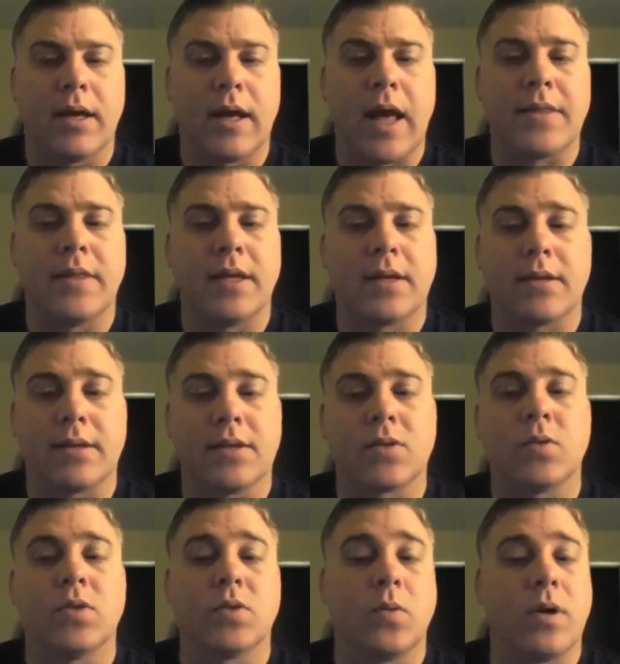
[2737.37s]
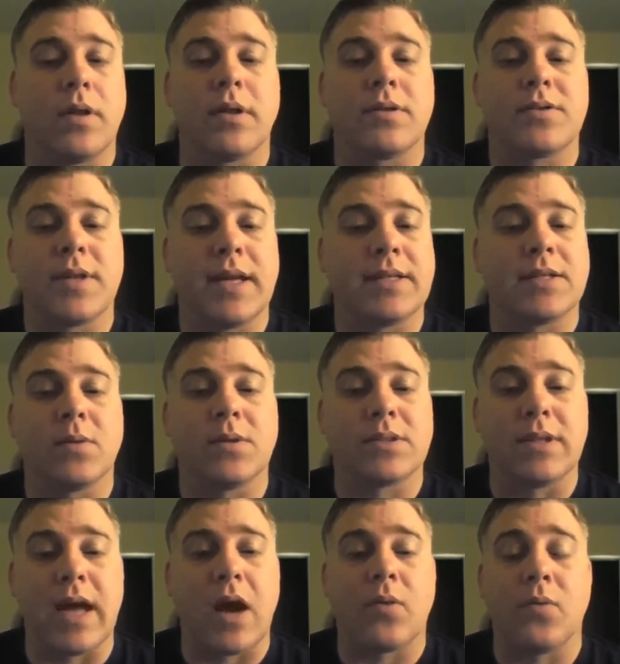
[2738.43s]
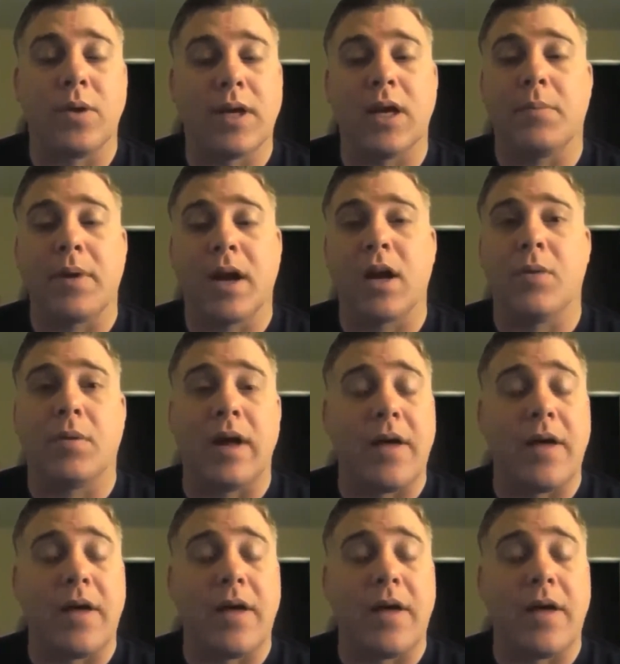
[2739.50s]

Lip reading: I think this was one of those things that was not really a parable.